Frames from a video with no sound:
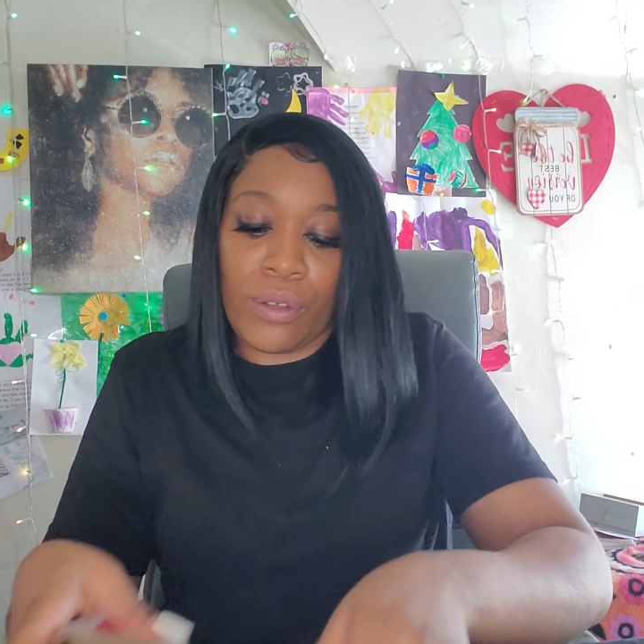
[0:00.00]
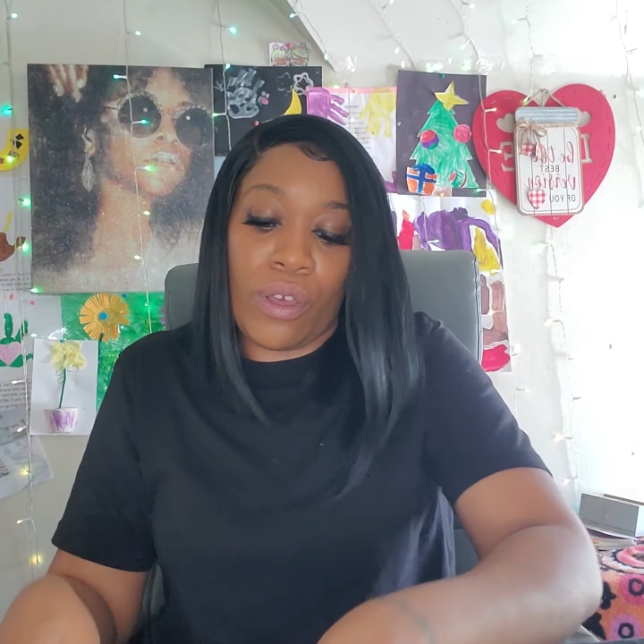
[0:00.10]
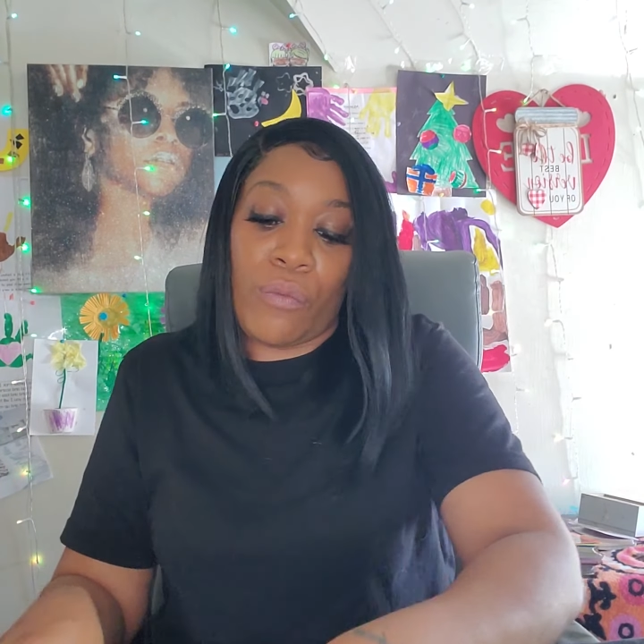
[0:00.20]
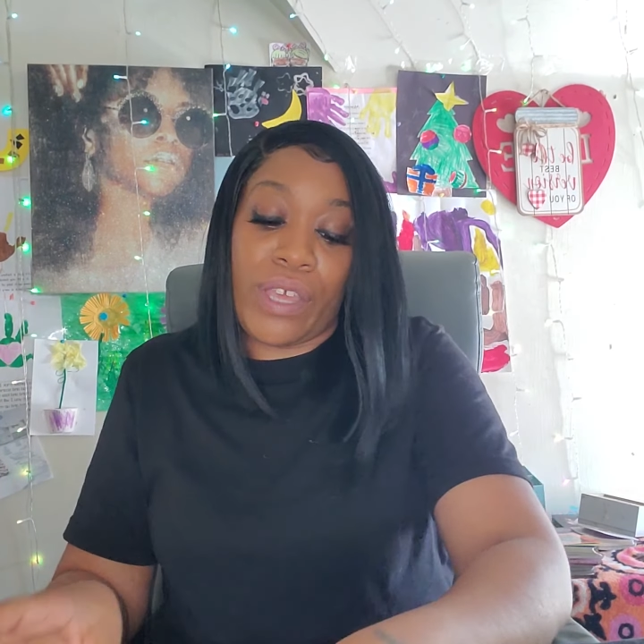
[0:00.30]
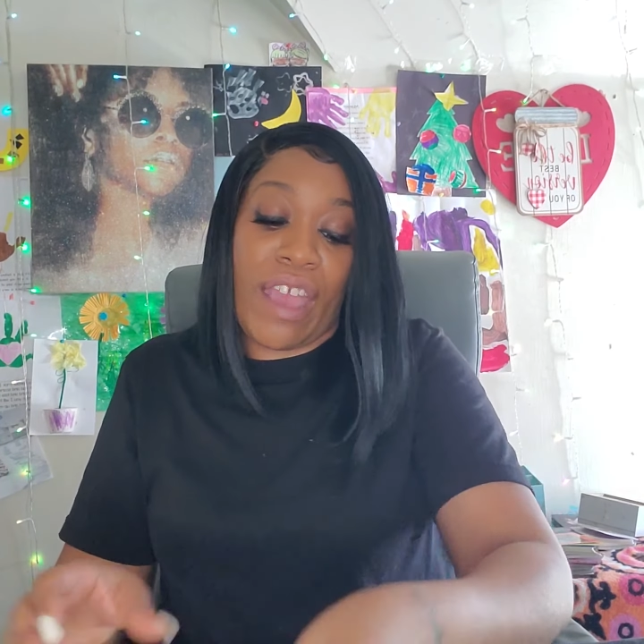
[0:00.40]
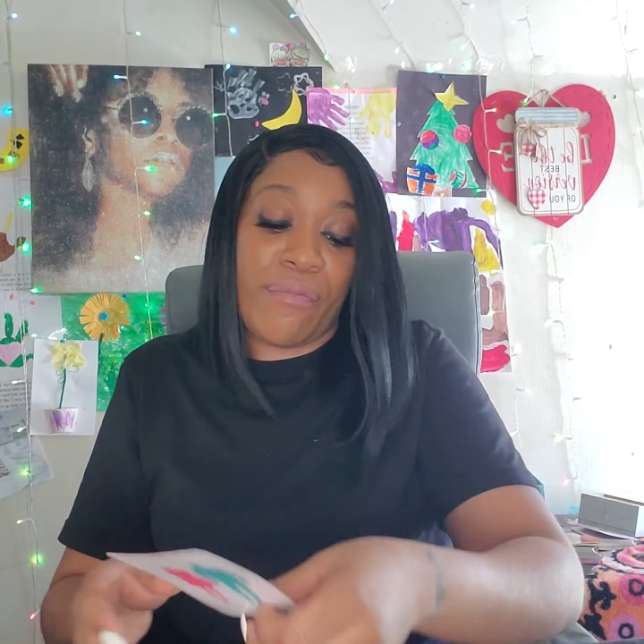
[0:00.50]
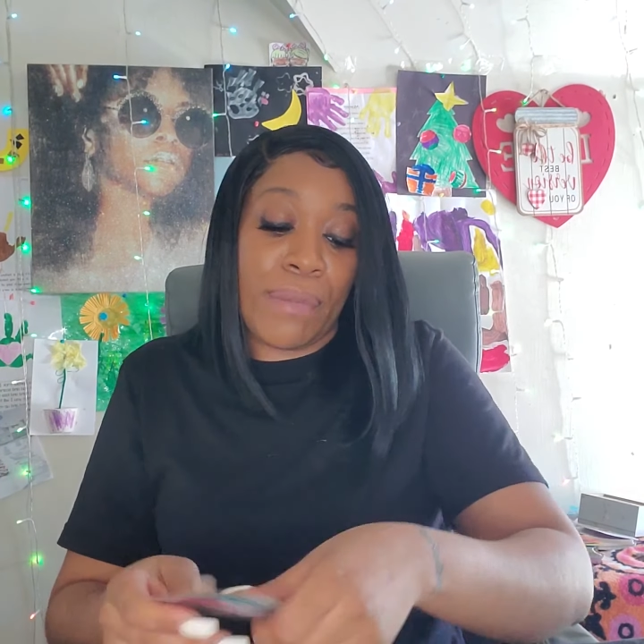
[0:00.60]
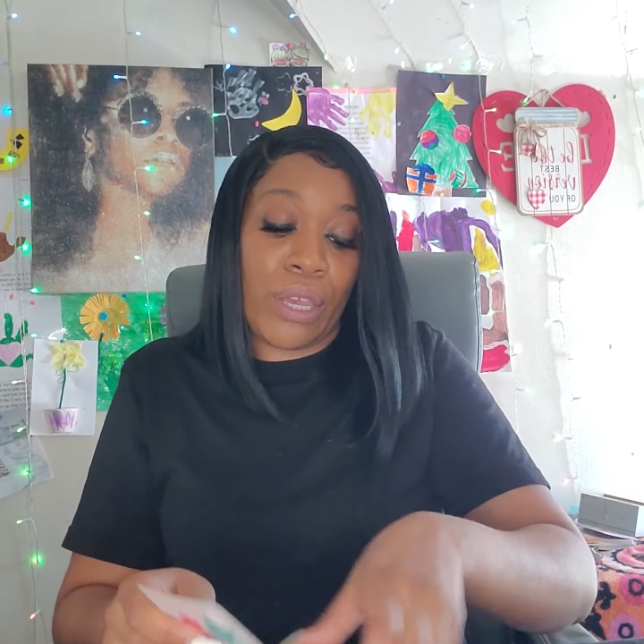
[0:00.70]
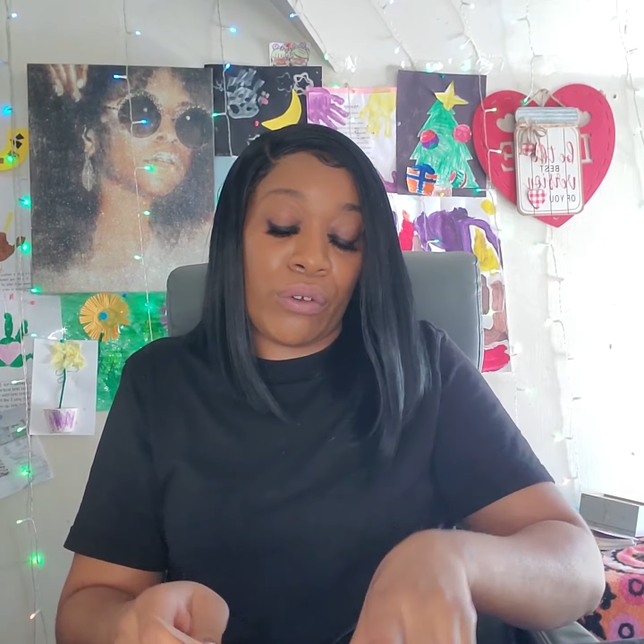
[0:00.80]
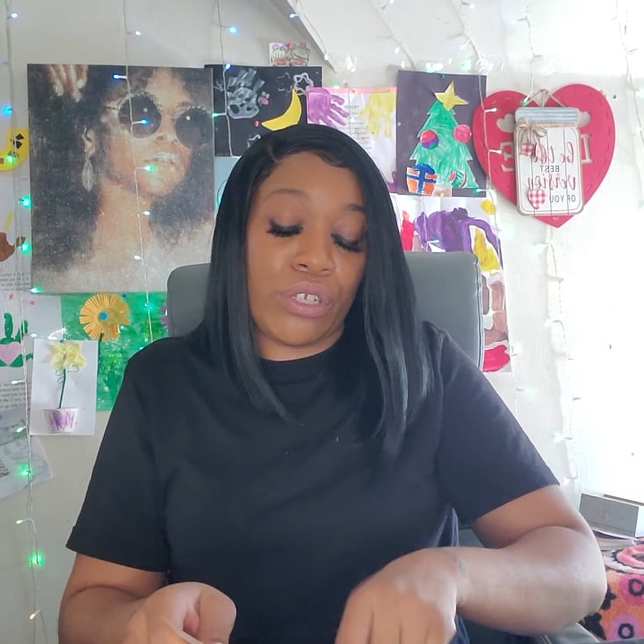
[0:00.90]
And we have
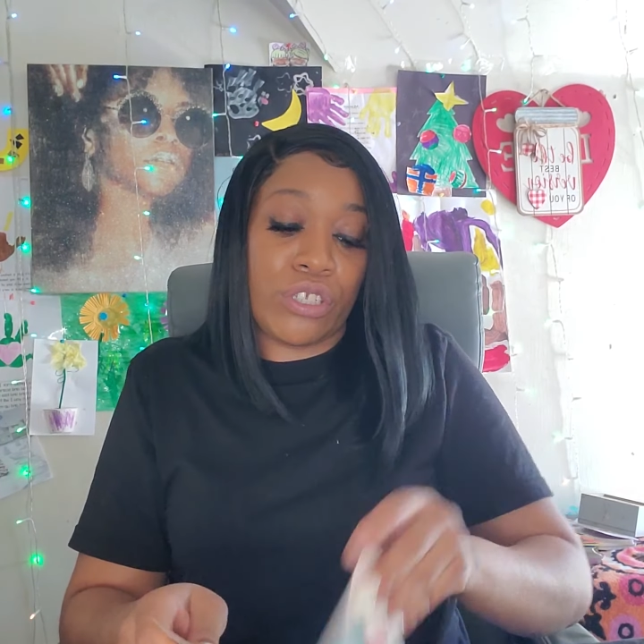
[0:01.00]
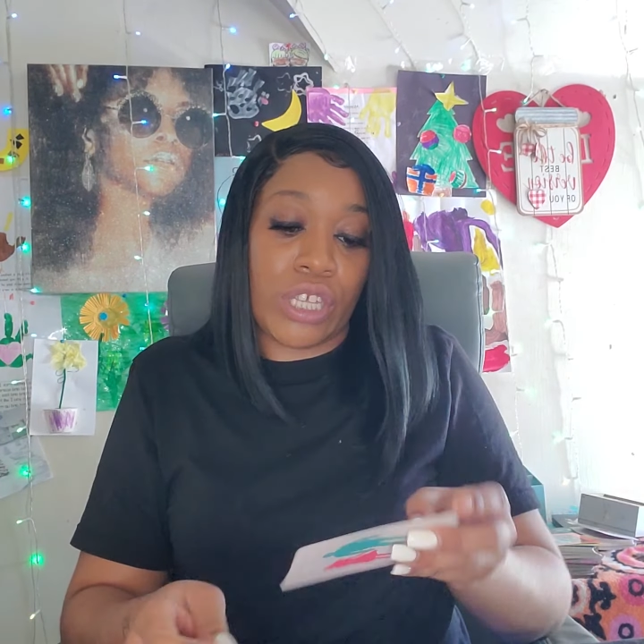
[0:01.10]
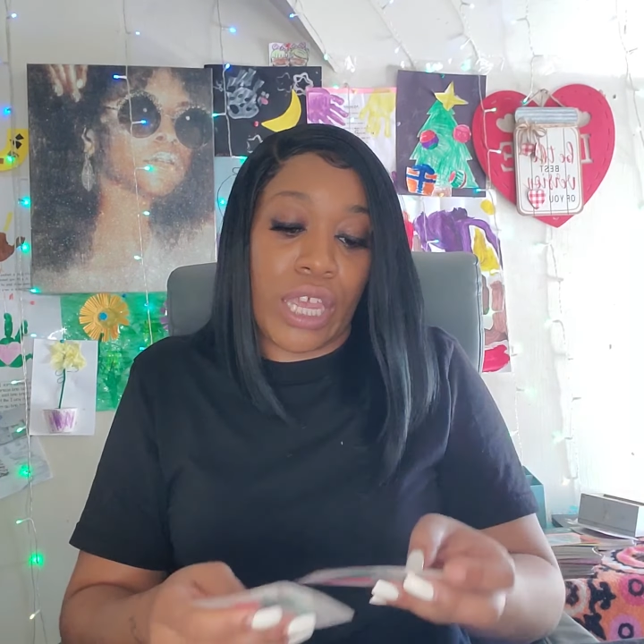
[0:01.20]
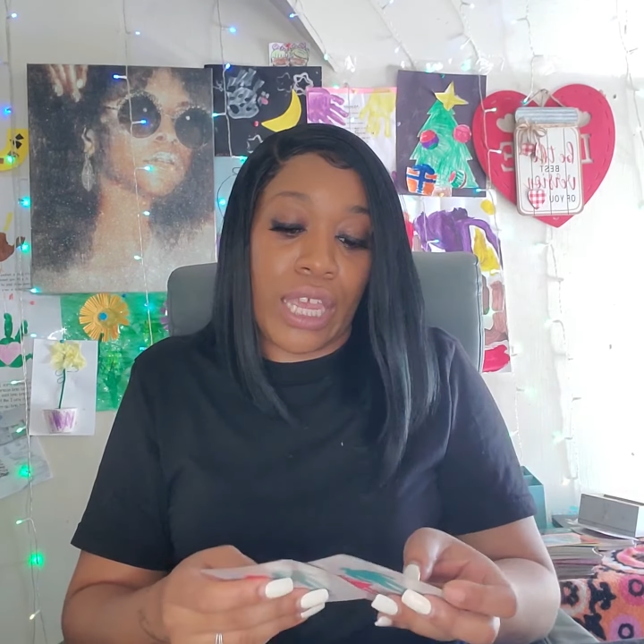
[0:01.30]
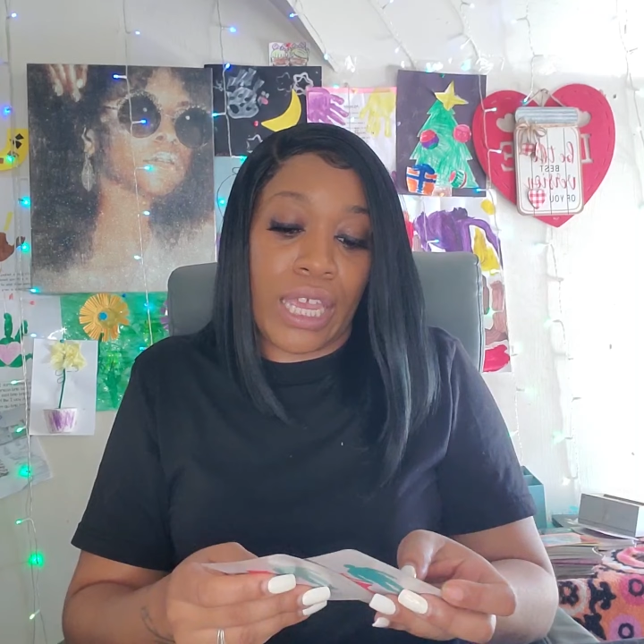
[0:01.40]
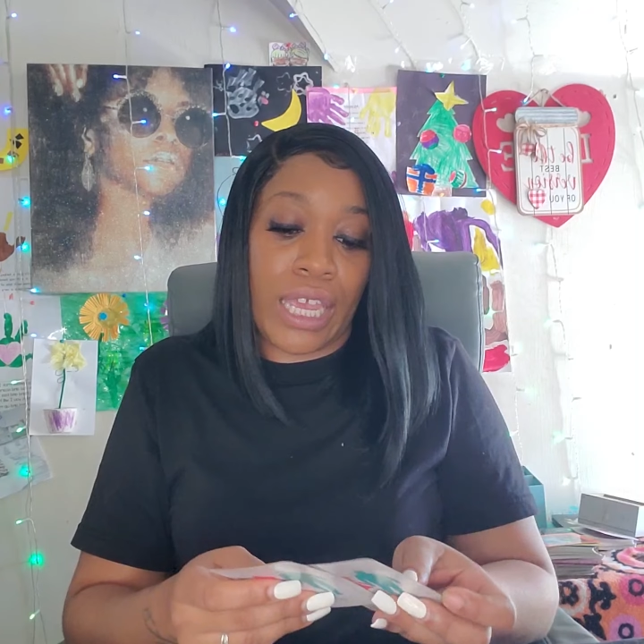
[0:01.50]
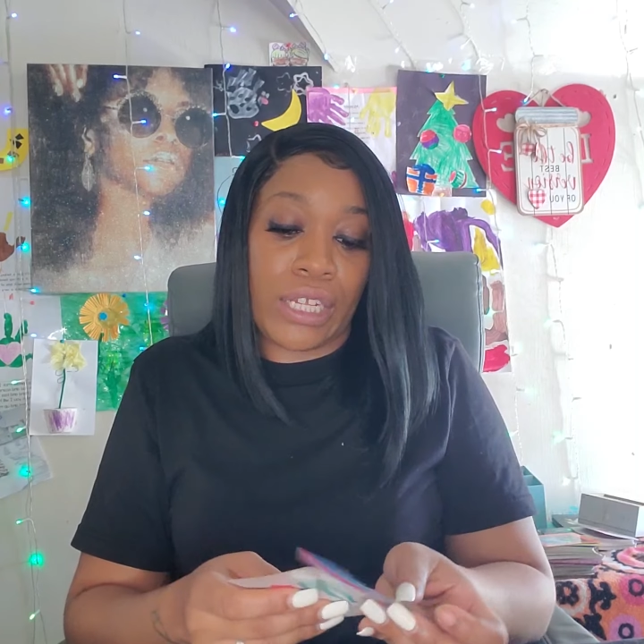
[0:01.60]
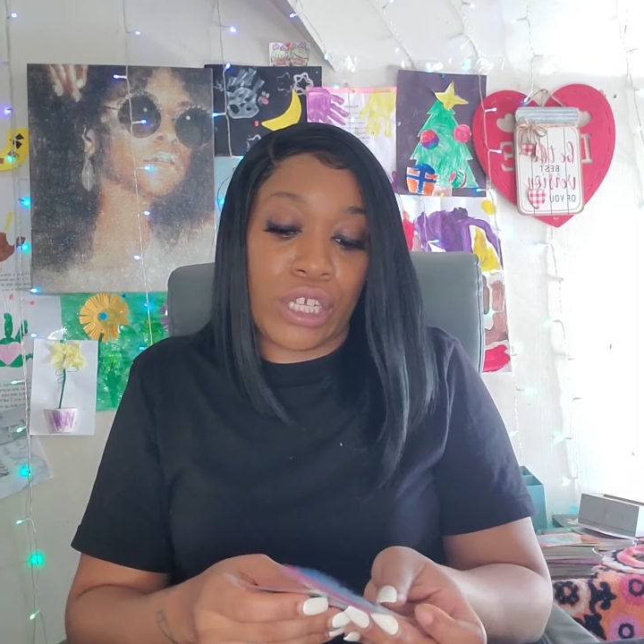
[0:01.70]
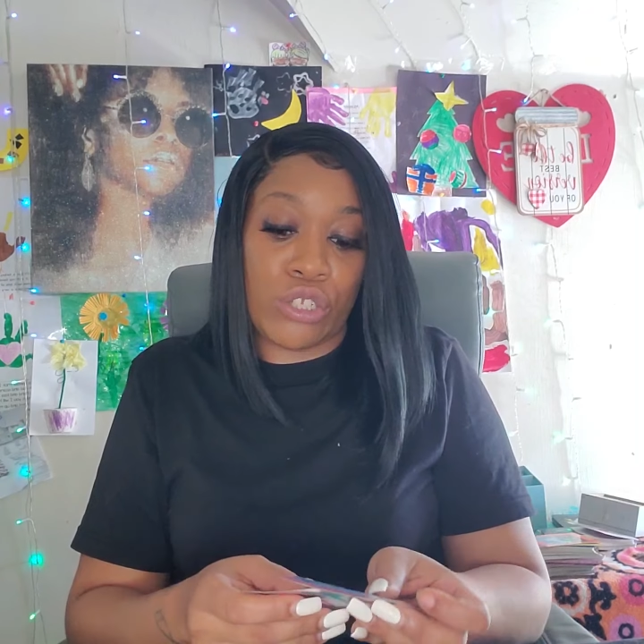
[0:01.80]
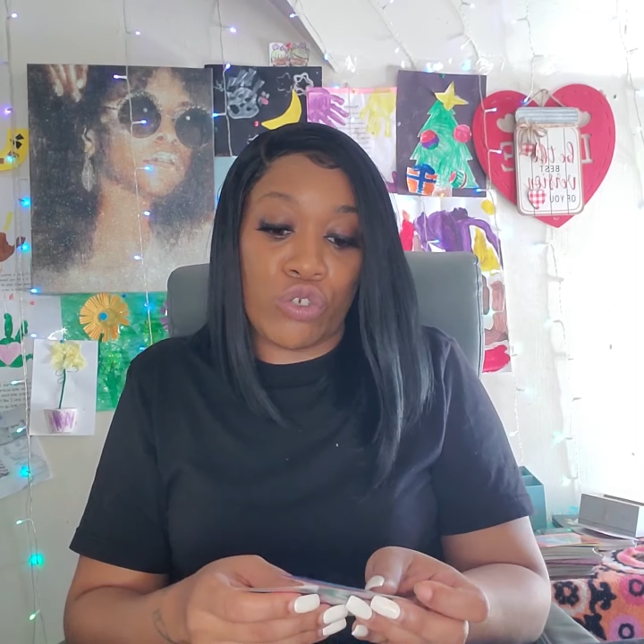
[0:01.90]
marriage
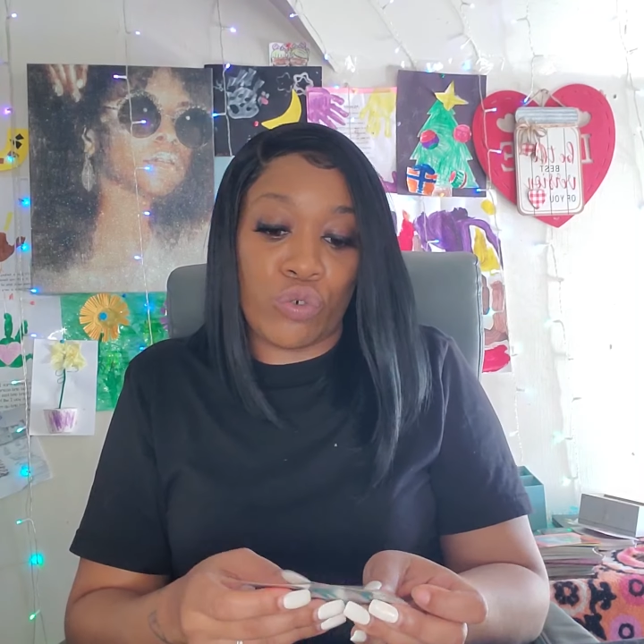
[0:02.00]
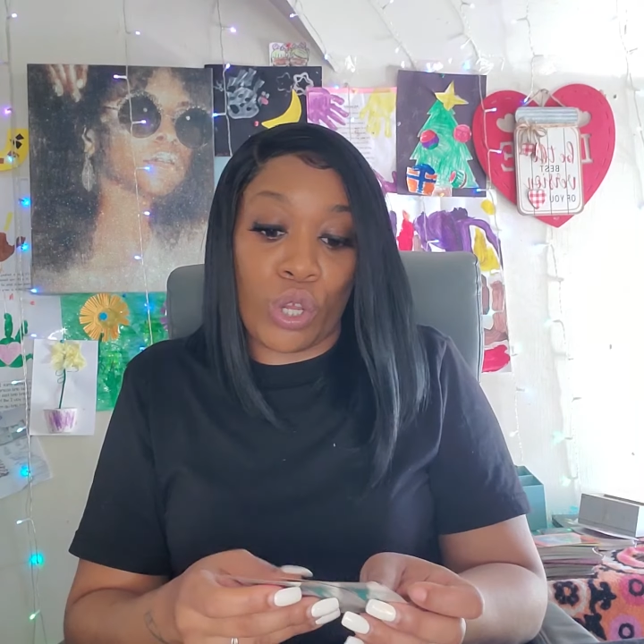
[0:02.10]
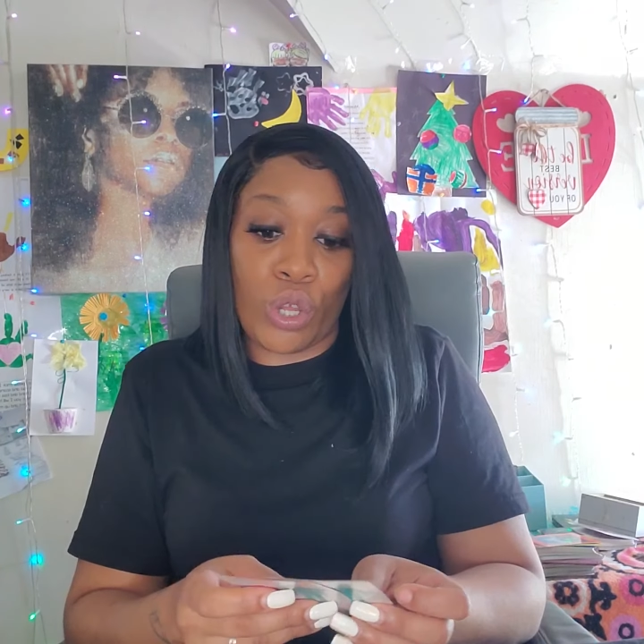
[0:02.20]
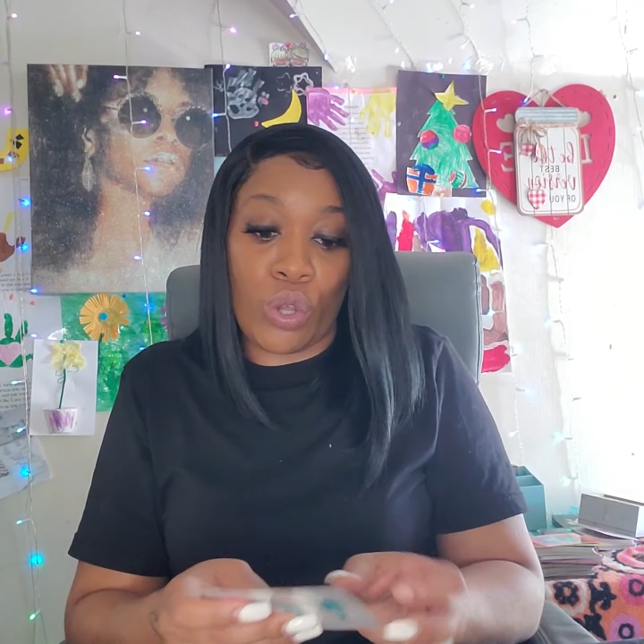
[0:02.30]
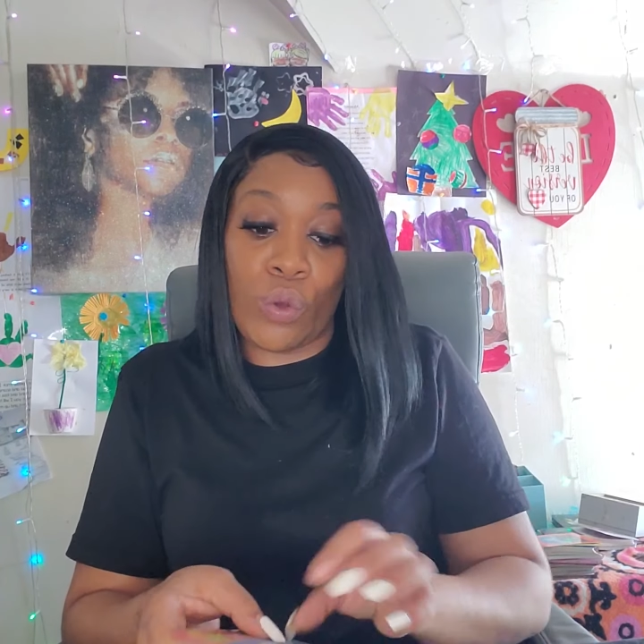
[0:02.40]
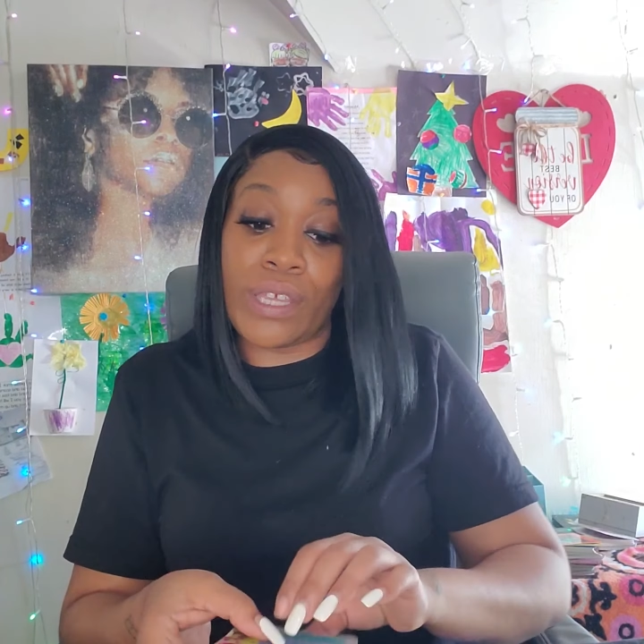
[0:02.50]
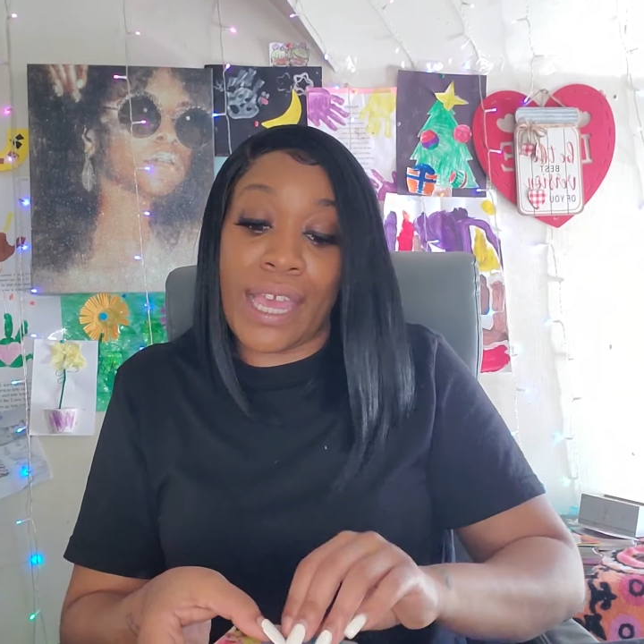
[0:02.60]
and control.